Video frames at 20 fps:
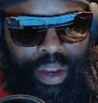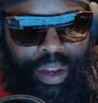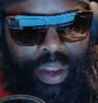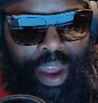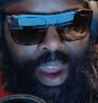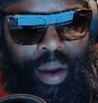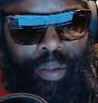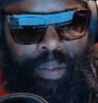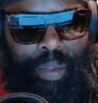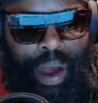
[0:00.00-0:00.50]

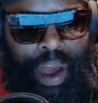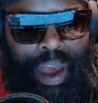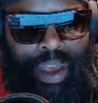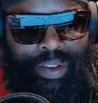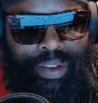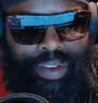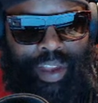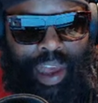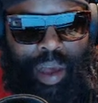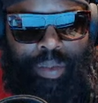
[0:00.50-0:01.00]
thereby
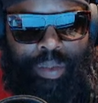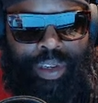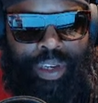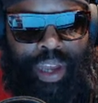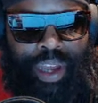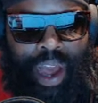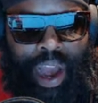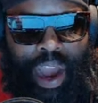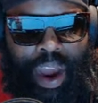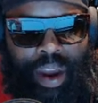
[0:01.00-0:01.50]

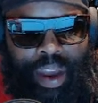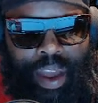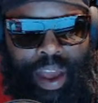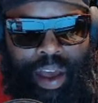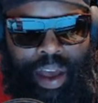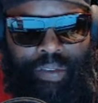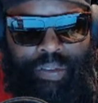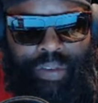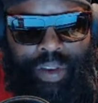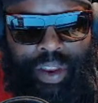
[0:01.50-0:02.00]
establishing higher
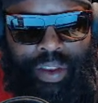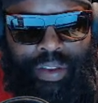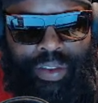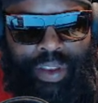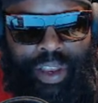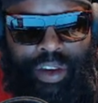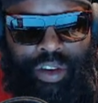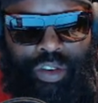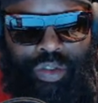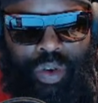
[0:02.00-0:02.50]
confidence
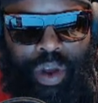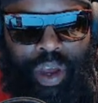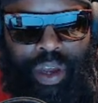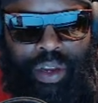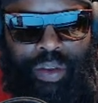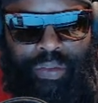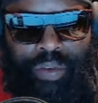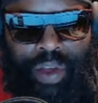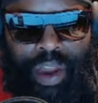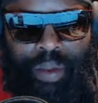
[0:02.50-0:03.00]
in drug
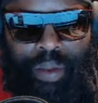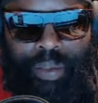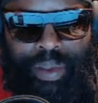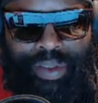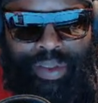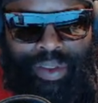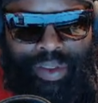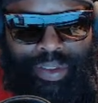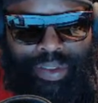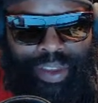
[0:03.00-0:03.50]
development
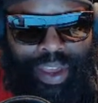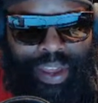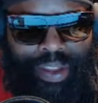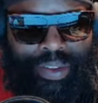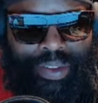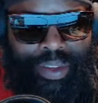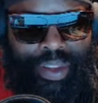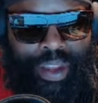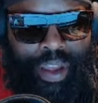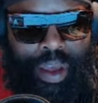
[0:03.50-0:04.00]

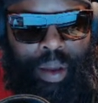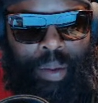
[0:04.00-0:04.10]
success.